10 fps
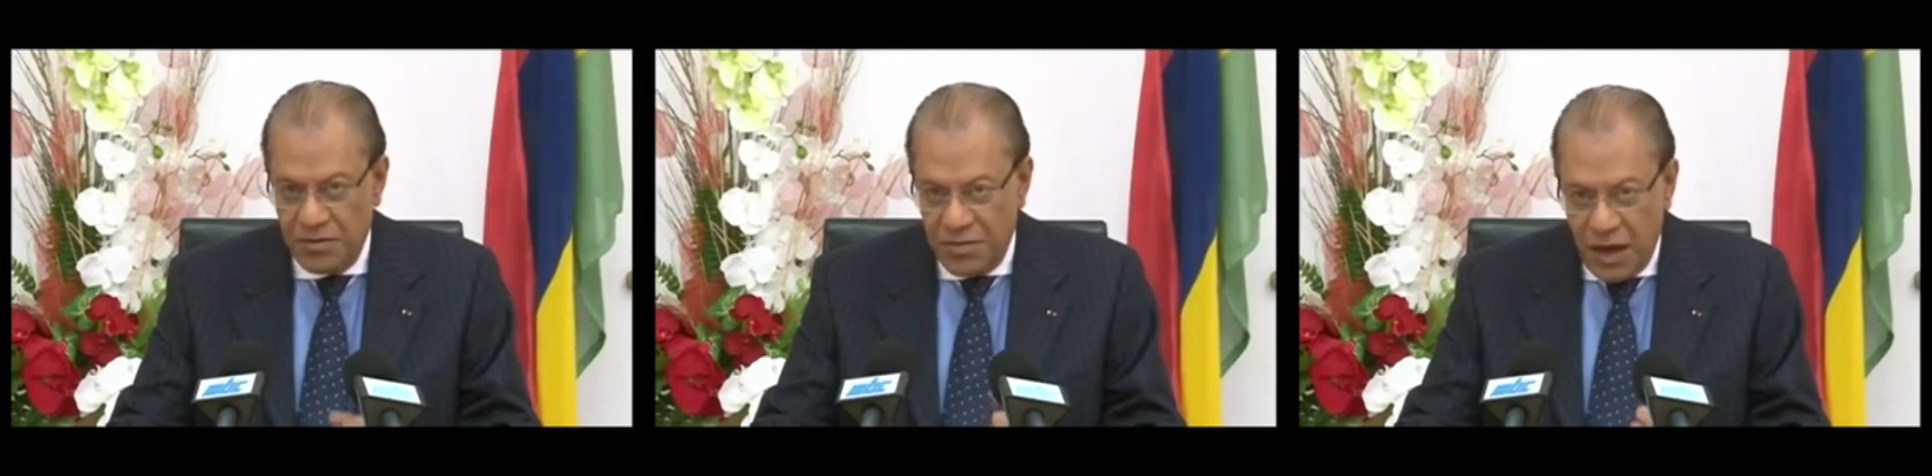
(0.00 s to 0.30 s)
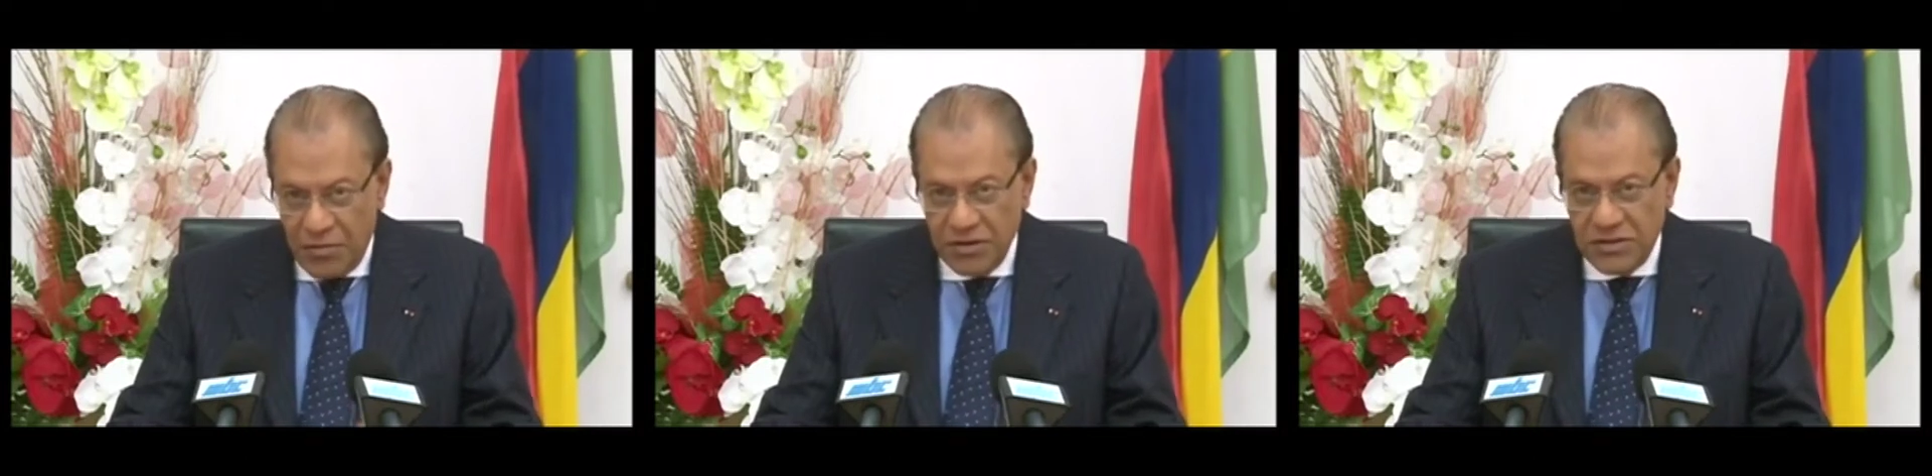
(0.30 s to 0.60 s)

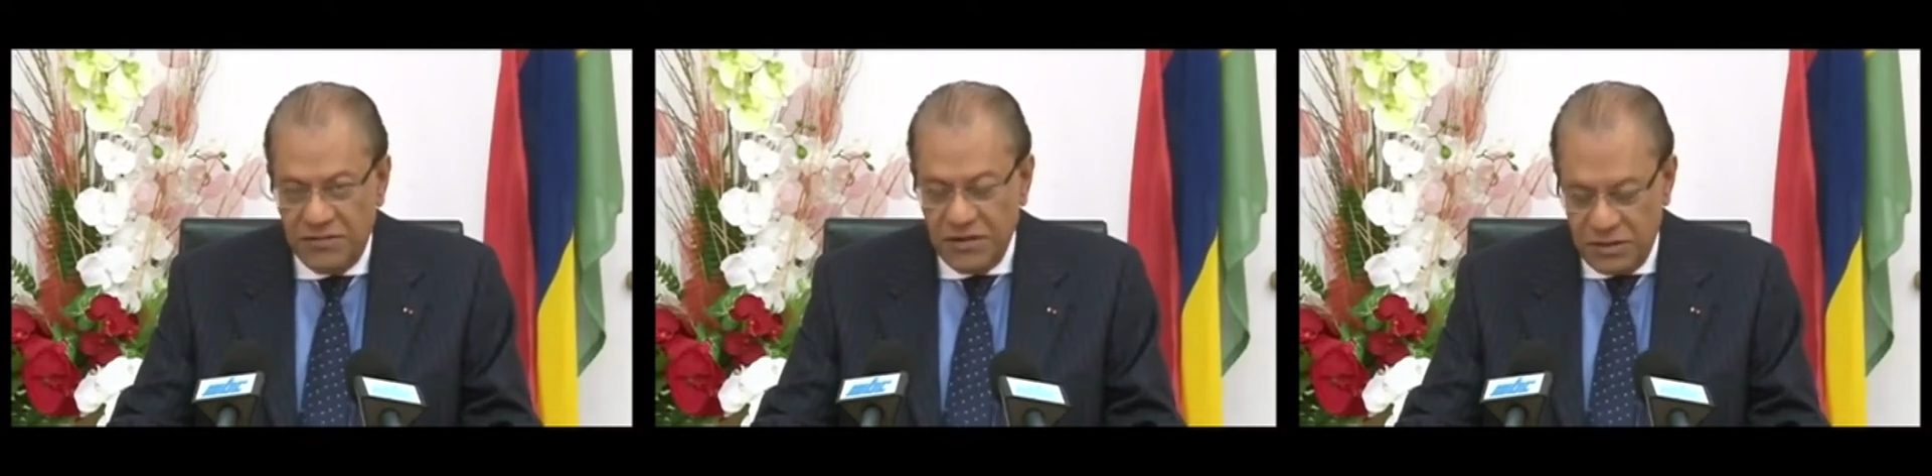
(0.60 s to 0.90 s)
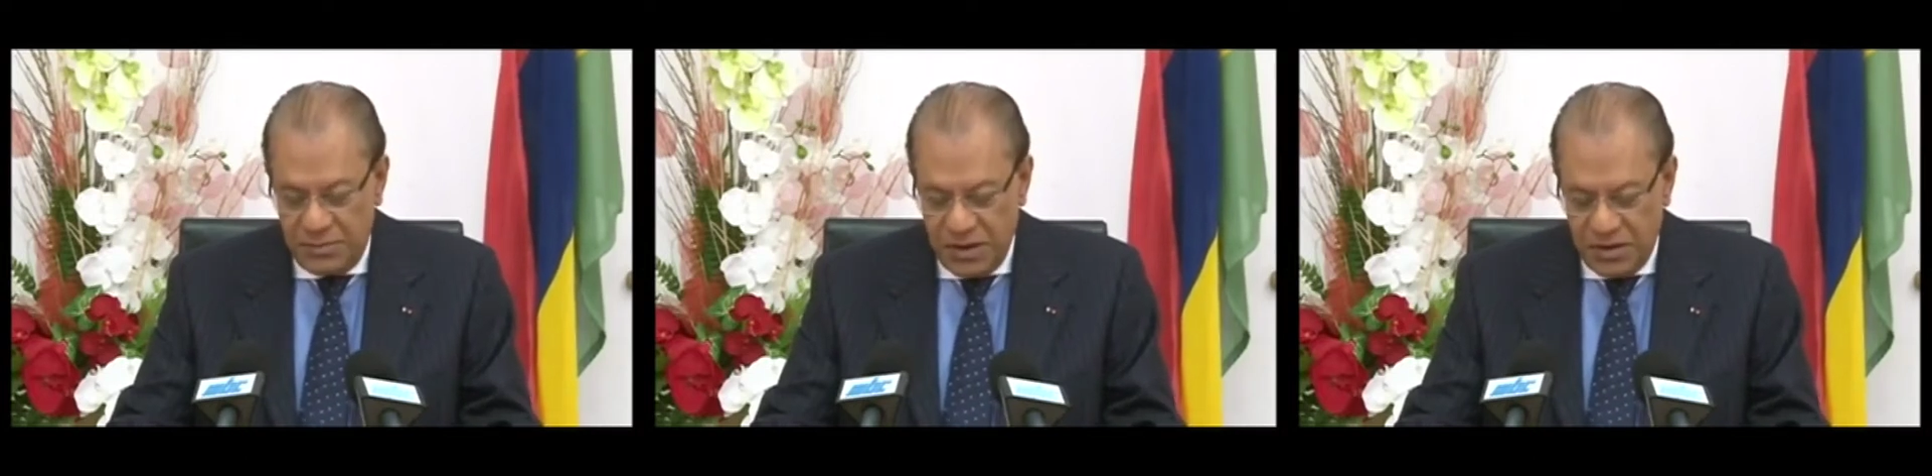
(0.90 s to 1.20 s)
Thousands have
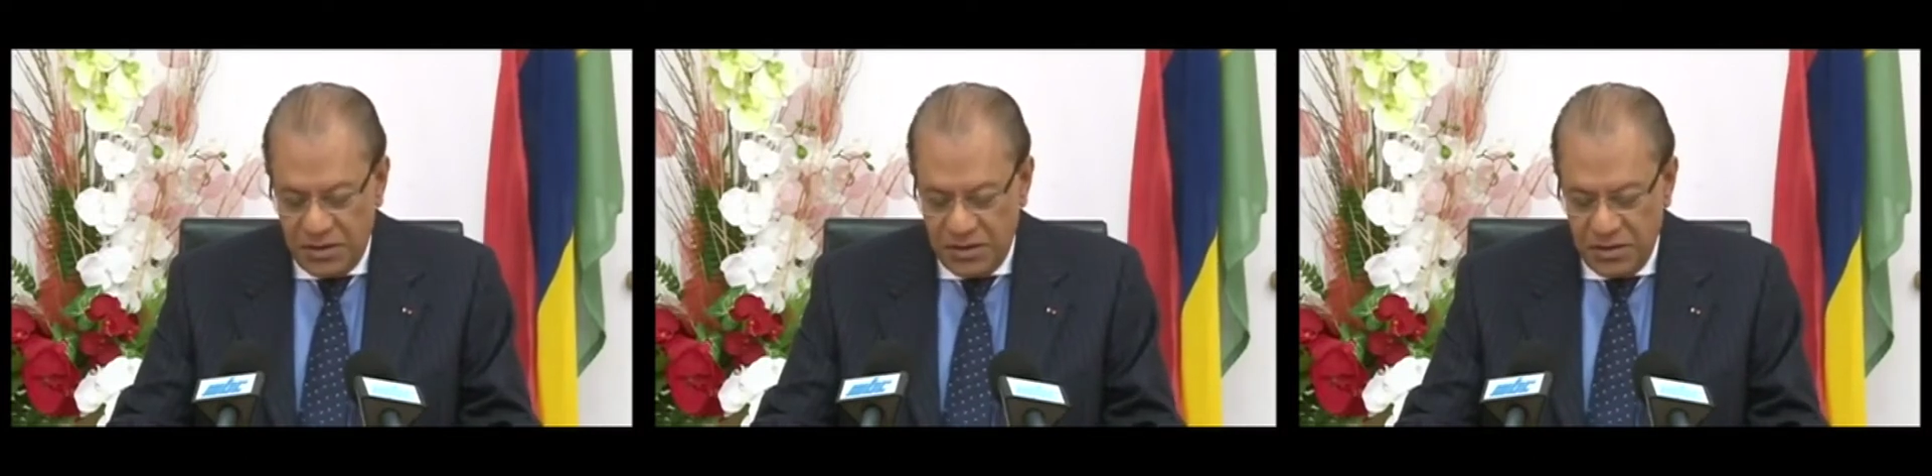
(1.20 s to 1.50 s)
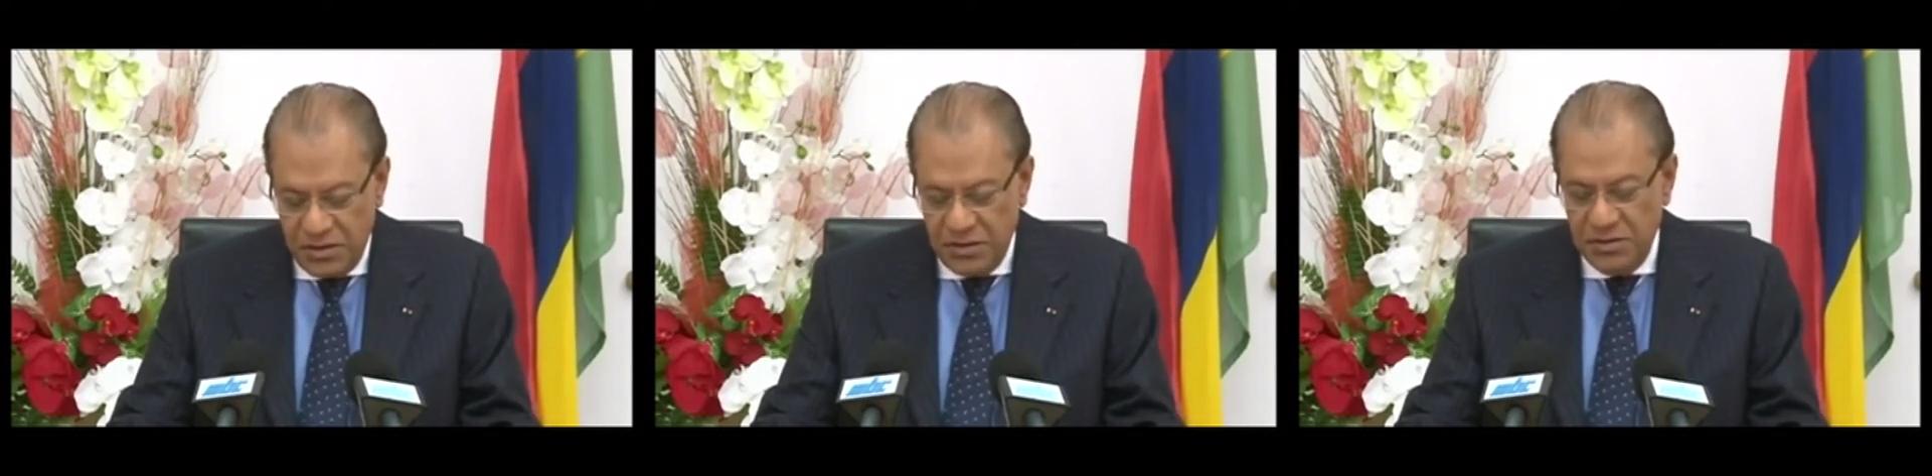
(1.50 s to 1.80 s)
disappeared.
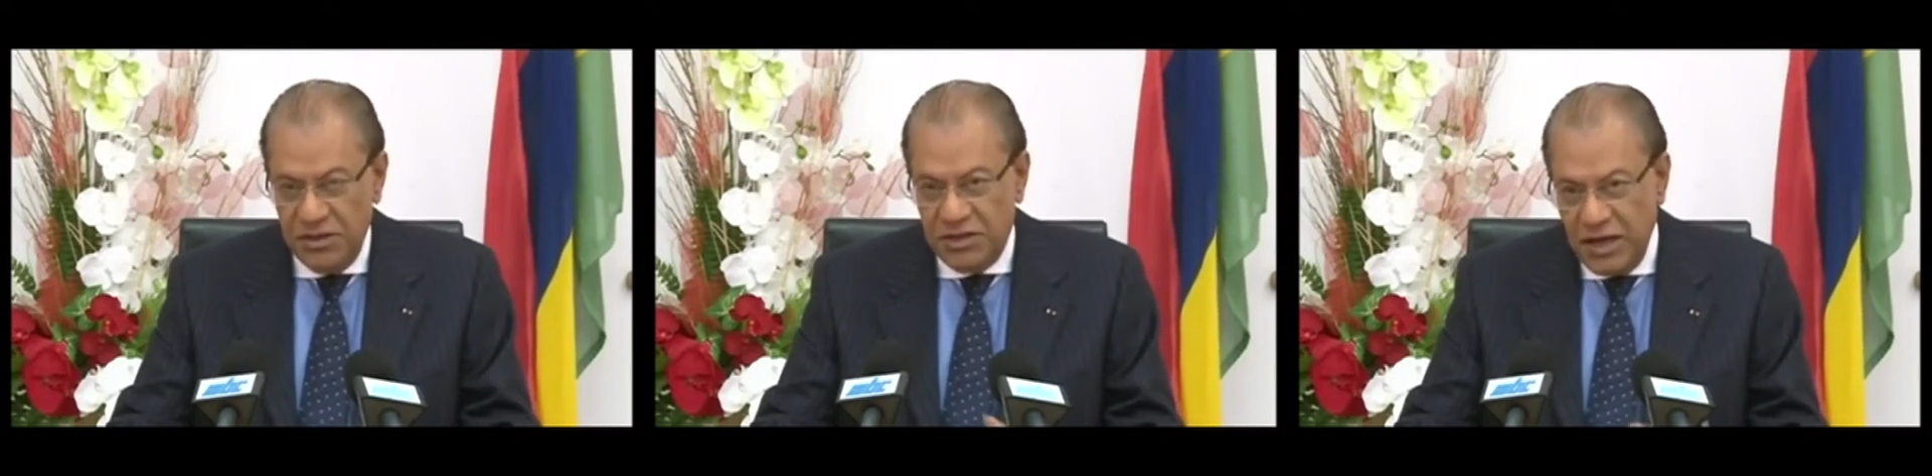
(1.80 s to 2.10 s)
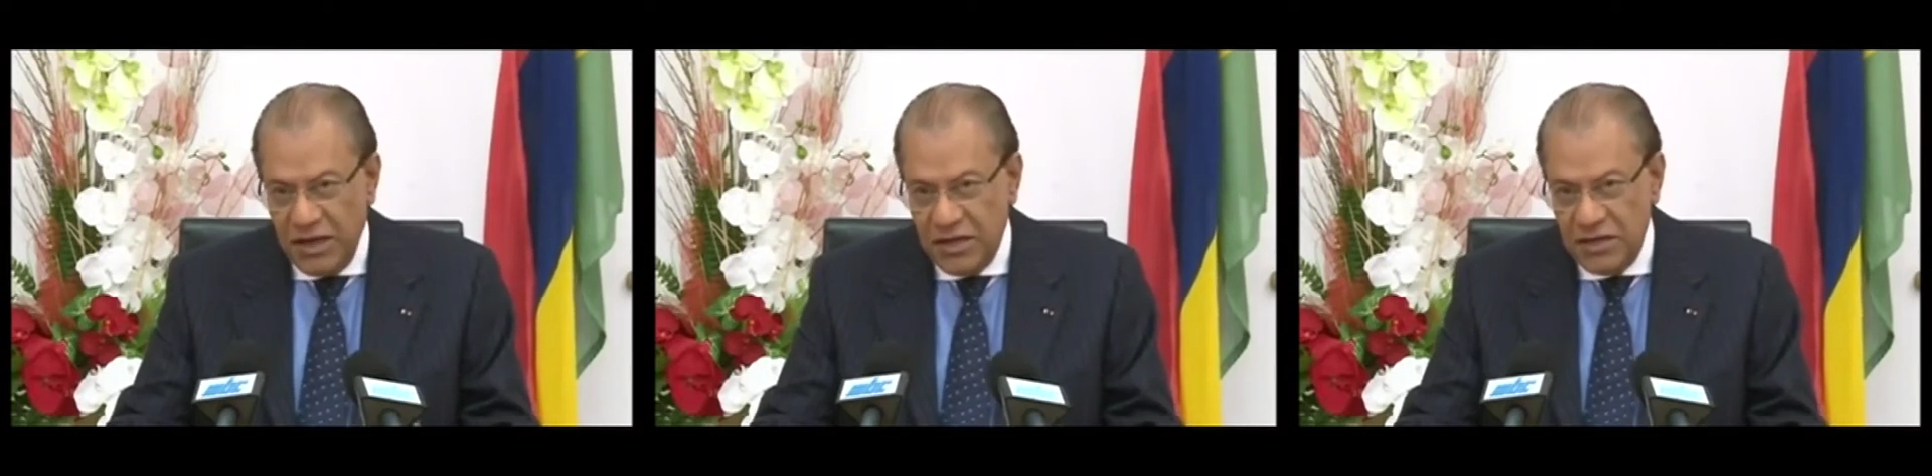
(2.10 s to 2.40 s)

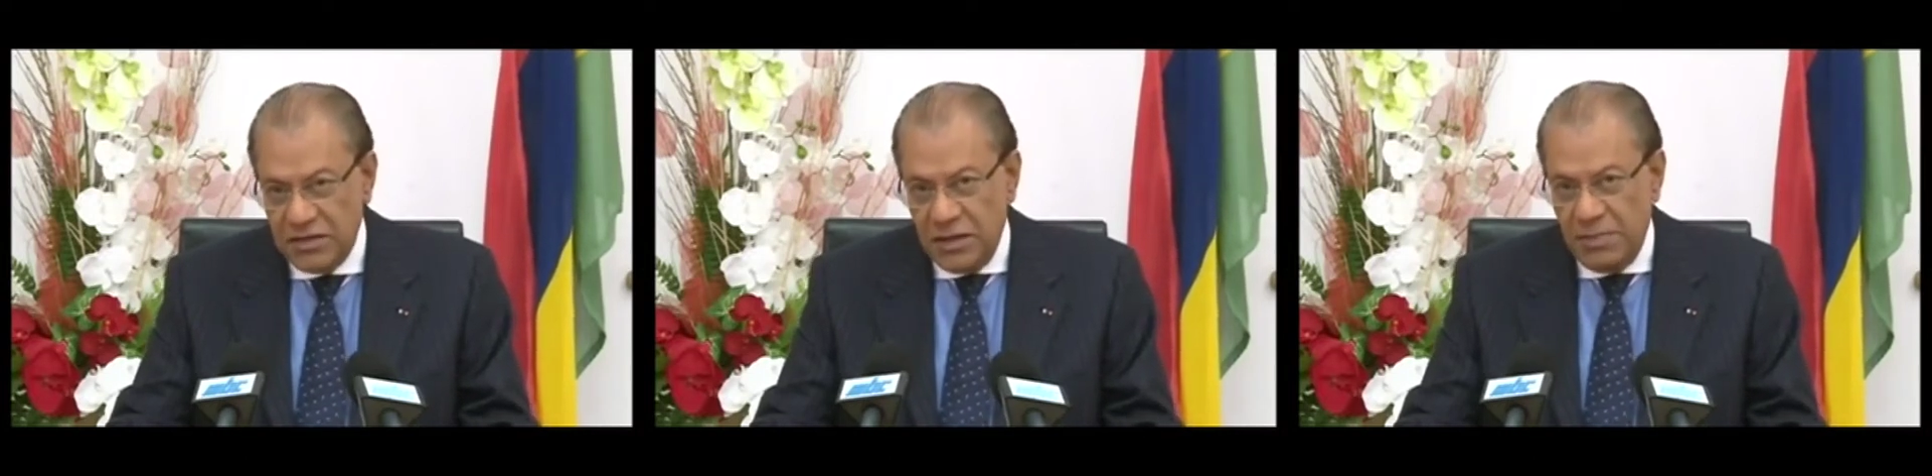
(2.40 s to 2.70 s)
Detainees